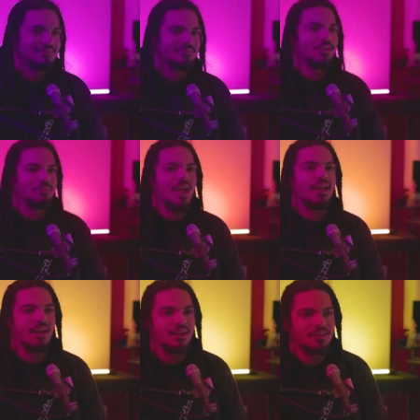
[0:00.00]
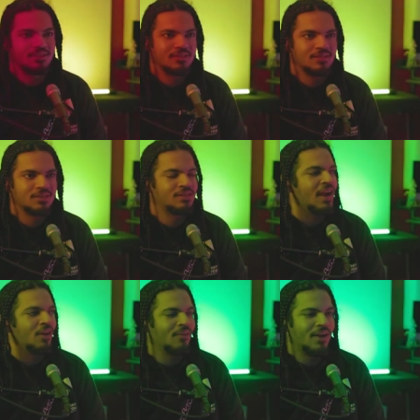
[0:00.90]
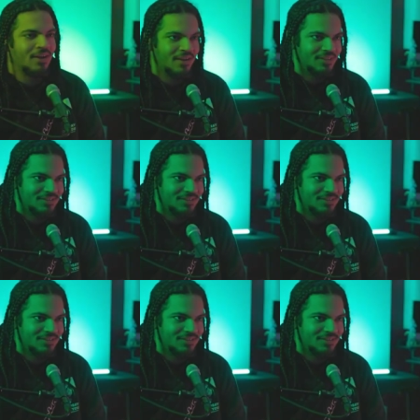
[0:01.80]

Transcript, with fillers: Yep. Hate heights. Yeah. It's terrified heights.